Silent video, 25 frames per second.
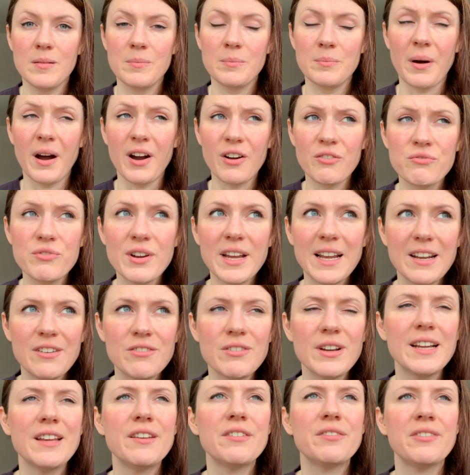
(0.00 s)
But I really,
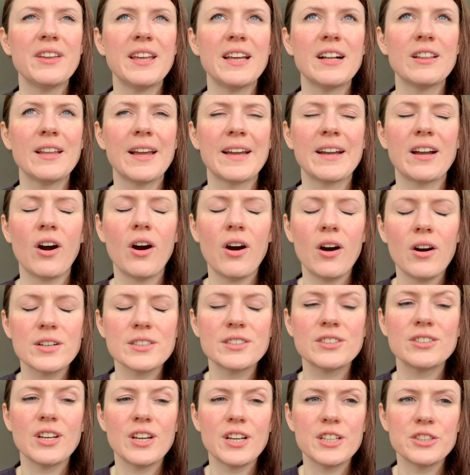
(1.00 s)
really feel like our
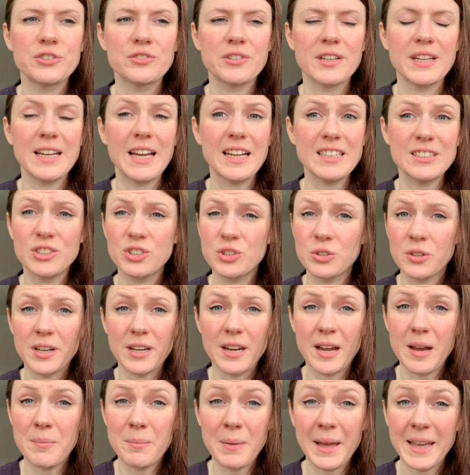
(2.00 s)
surgery has done
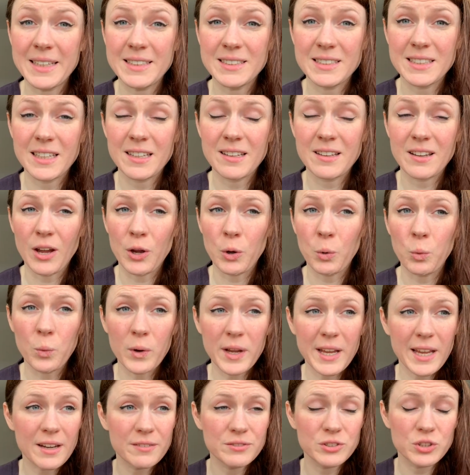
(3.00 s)
amazing. Like,
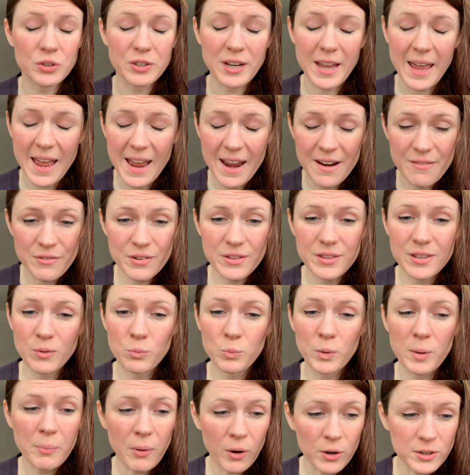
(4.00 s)
we have done everything
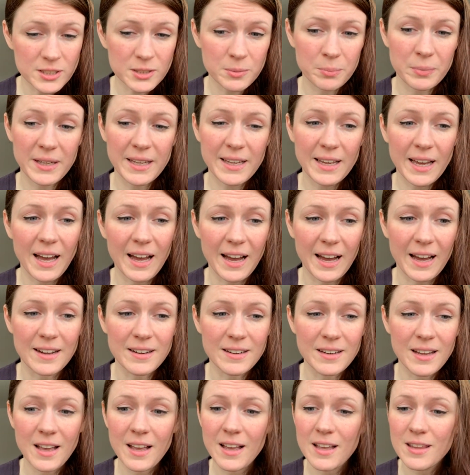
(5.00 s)
we possibly
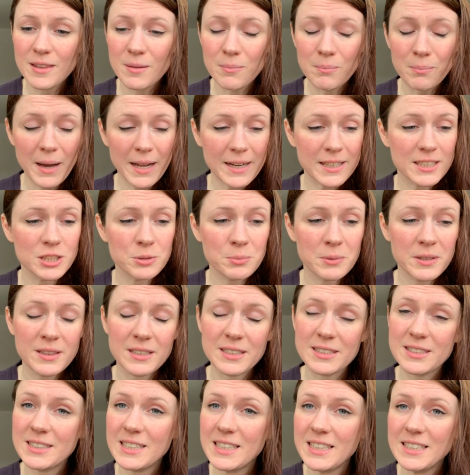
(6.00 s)
can. The management,
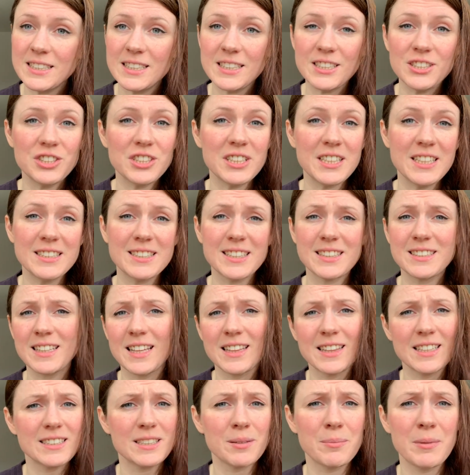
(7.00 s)
the CCGs, I
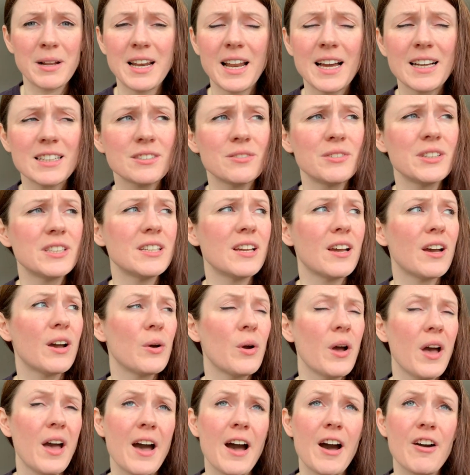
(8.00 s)
said this in my last
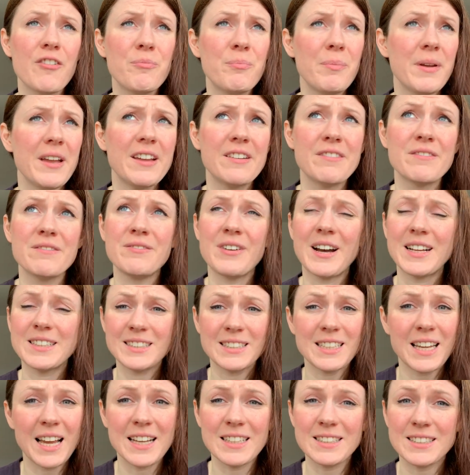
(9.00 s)
video, have been
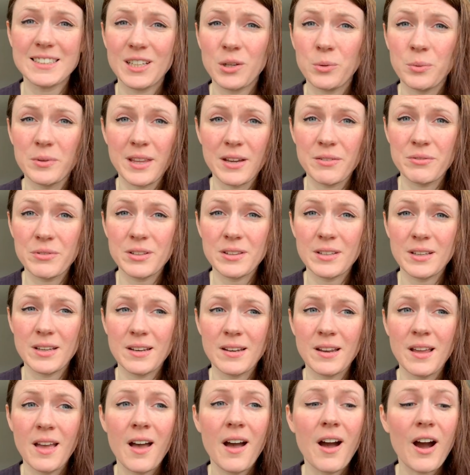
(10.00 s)
fantastic with
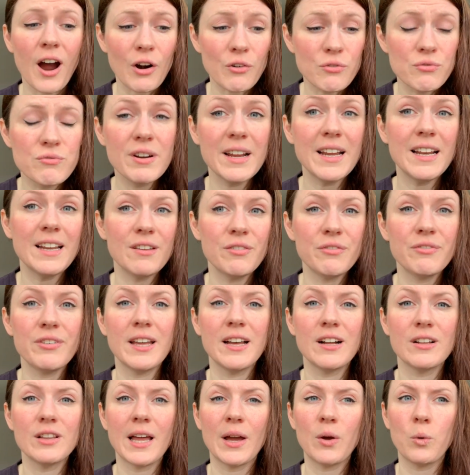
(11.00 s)
everything. I really
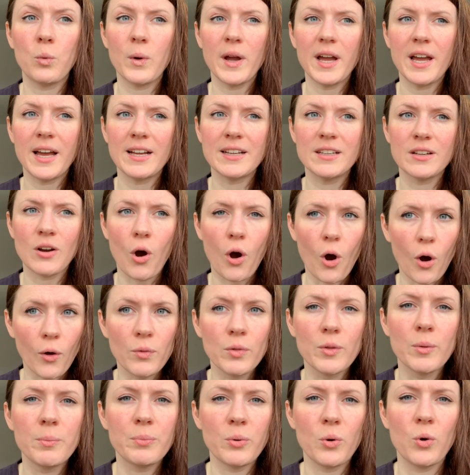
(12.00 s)
feel like we're
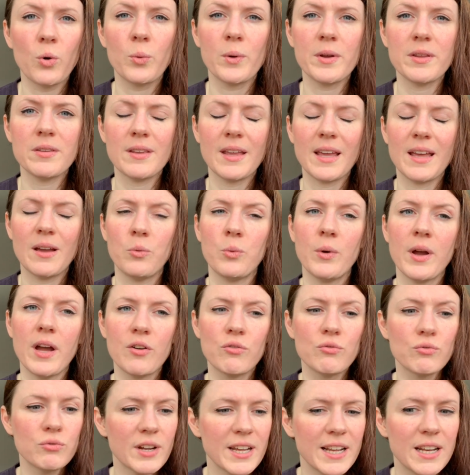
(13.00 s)
on the ball with it. We're
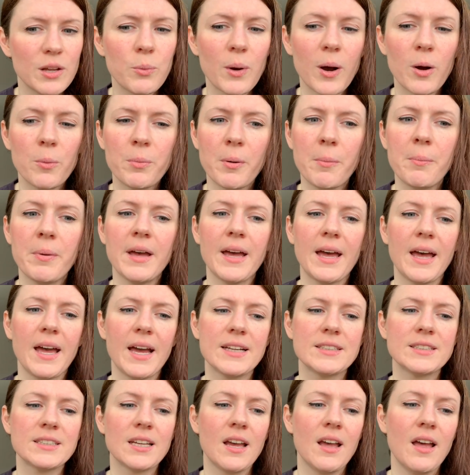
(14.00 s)
really well
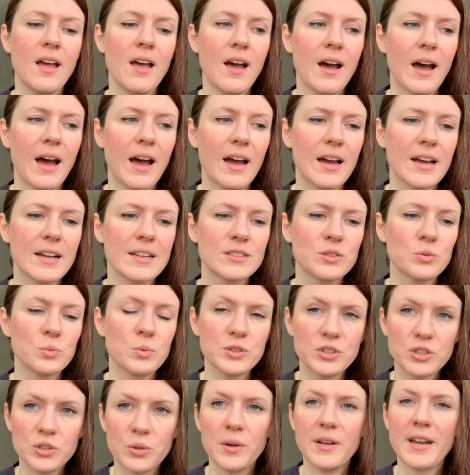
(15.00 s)
prepared and we're
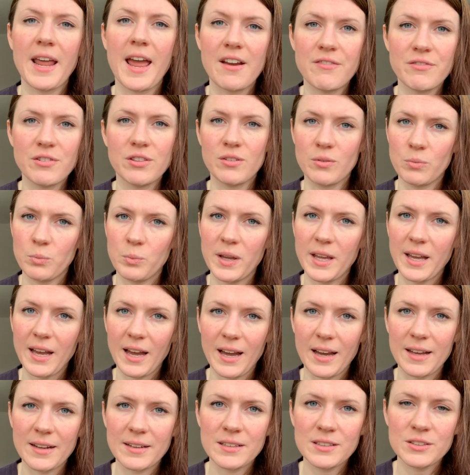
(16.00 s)
doing everything we
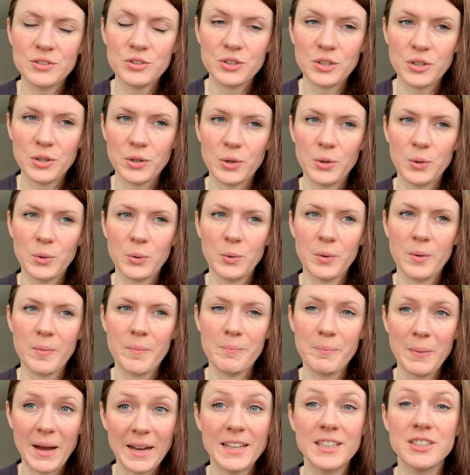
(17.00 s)
can to
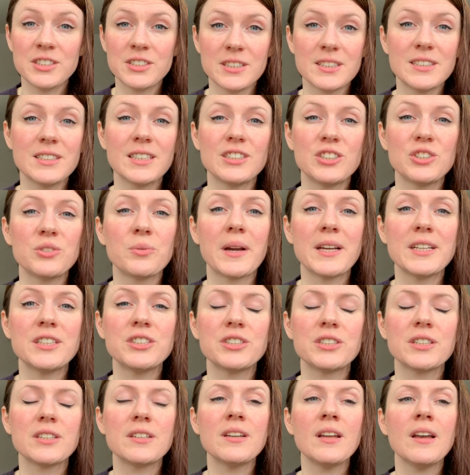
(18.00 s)
manage the
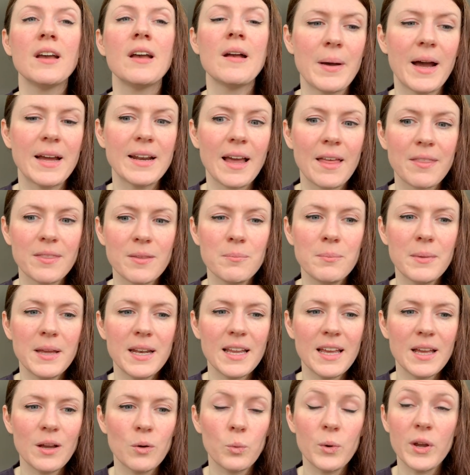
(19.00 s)
situation. And at the
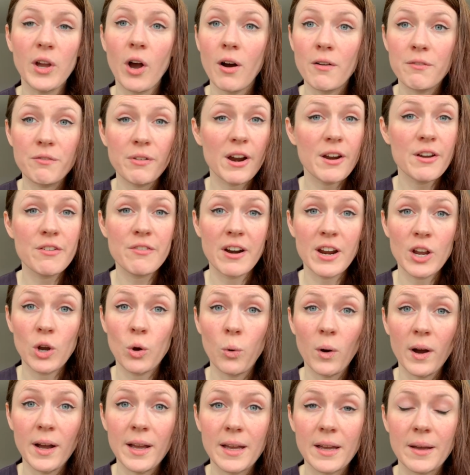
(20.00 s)
minute, we are very, very
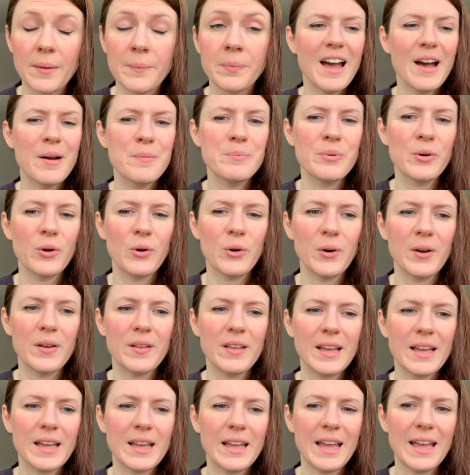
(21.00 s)
quiet.
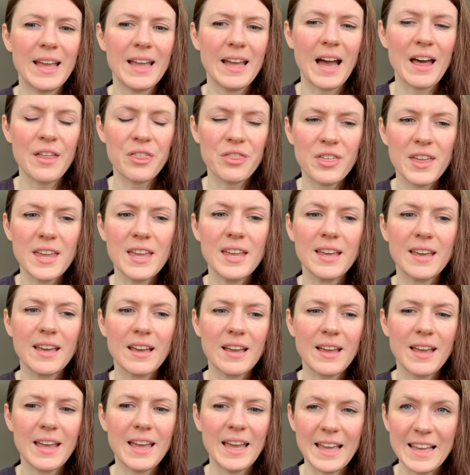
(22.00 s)
But I think
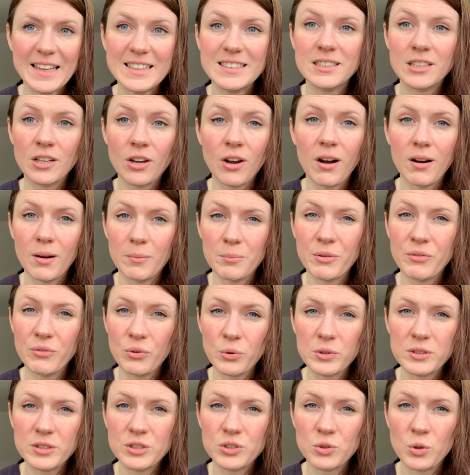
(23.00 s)
it is the calm
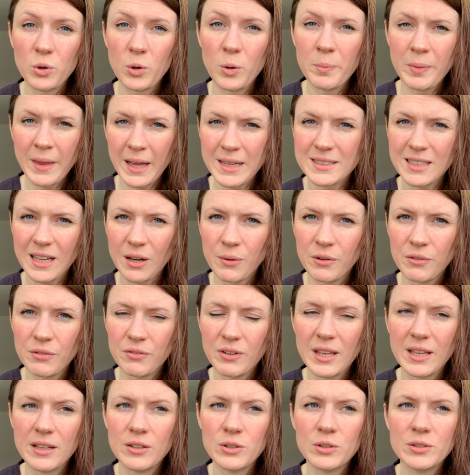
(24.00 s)
before the storm. That's how it
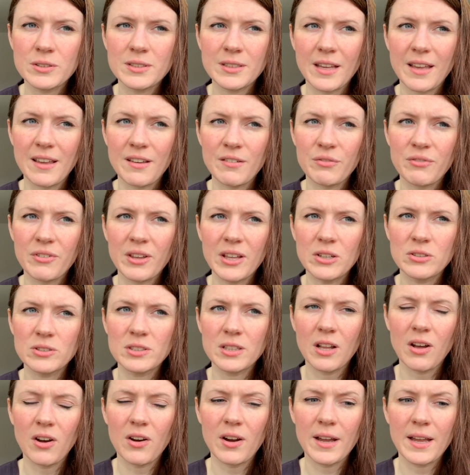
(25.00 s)
feels. It
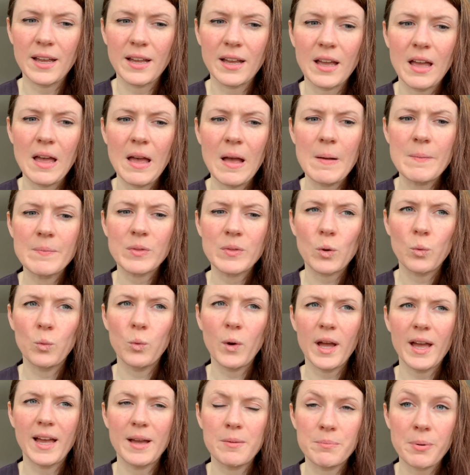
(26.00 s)
feels like
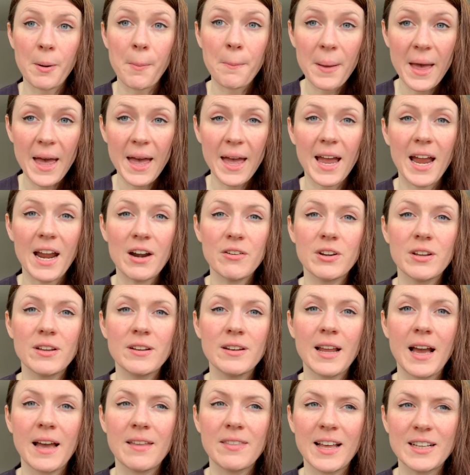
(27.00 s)
we're
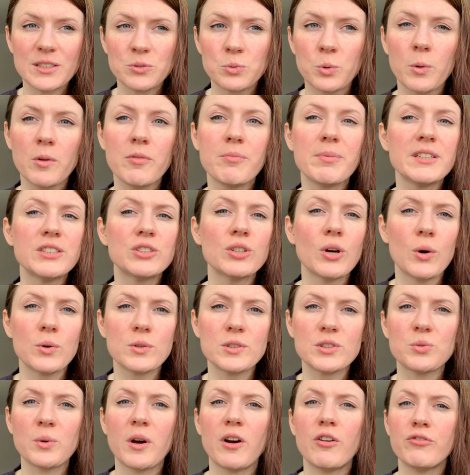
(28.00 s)
preparing, and that's what we've been
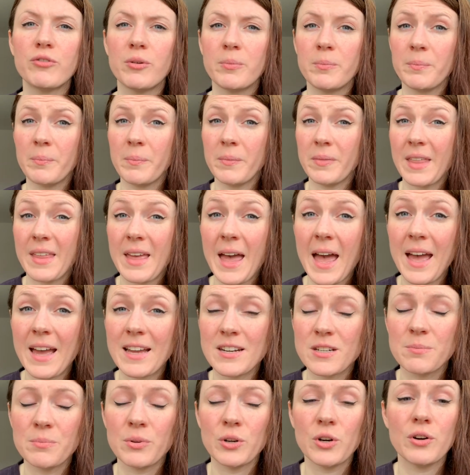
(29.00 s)
told as well from the
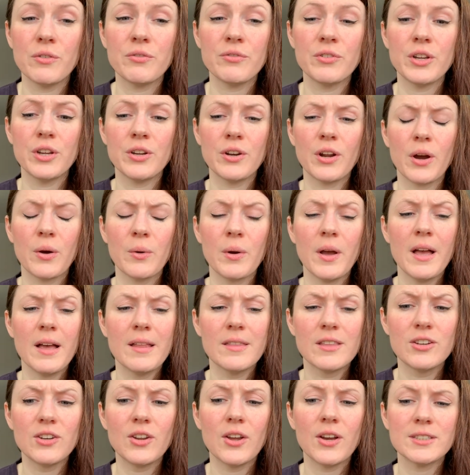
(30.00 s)
head above. You know,
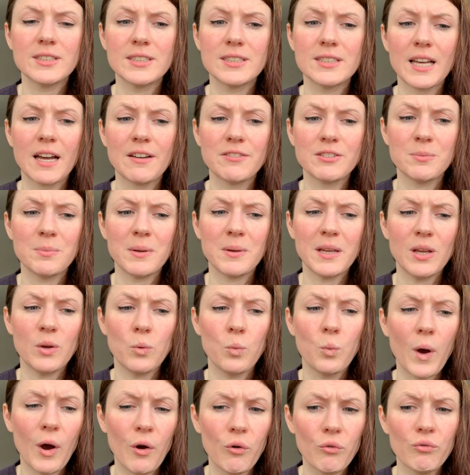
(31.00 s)
the nurses have to be
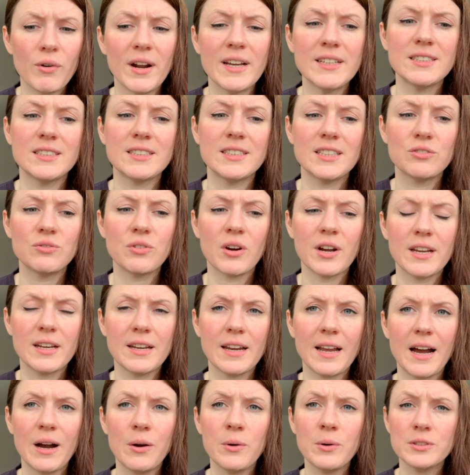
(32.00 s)
well rested right
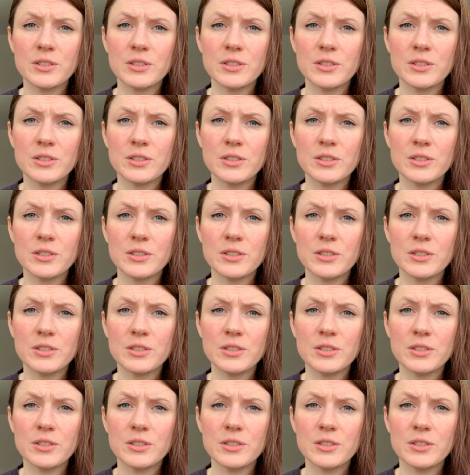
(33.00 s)
now.